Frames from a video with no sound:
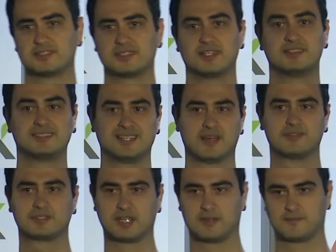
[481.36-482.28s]
say, TF
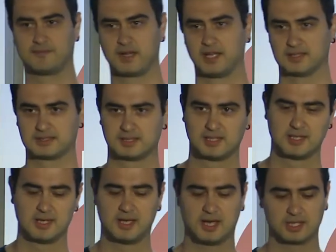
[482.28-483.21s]
state files.
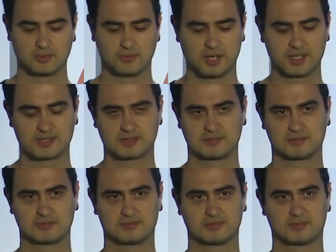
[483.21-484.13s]
Otherwise,
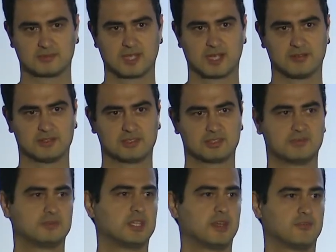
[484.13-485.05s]
they
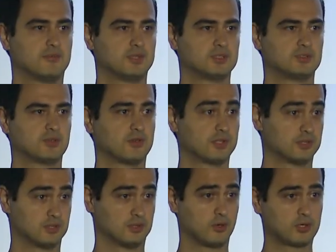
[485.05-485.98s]
will be stored in
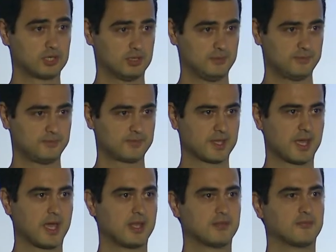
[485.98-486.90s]
the local.
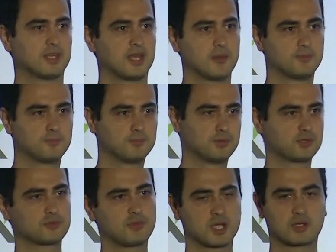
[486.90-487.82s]
And when I
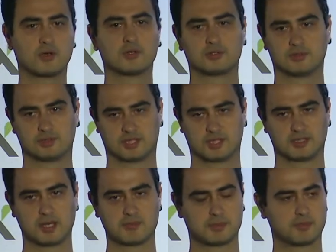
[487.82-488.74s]
push my code onto
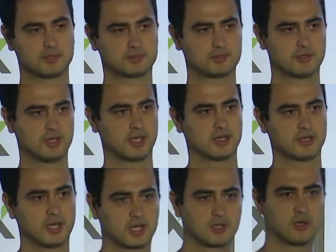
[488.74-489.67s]
GitHub repository, and
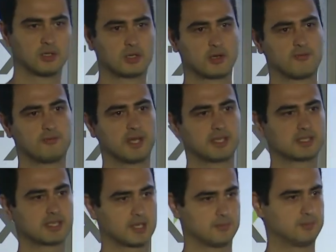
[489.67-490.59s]
a colleague of mine
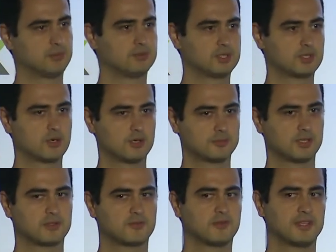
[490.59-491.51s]
can pull the code,
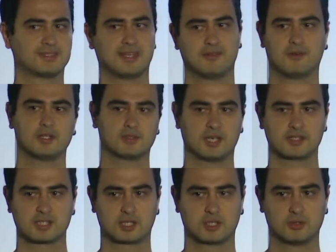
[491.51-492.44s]
but when they want to
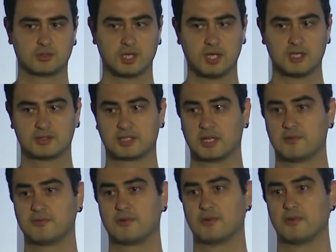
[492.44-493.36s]
execute,
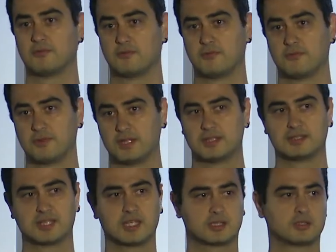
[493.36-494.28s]
Terraform will
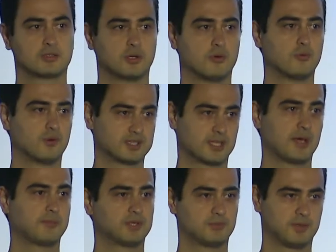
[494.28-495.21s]
not know what
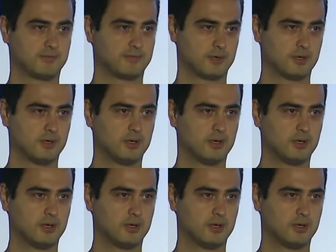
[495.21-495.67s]
happened before.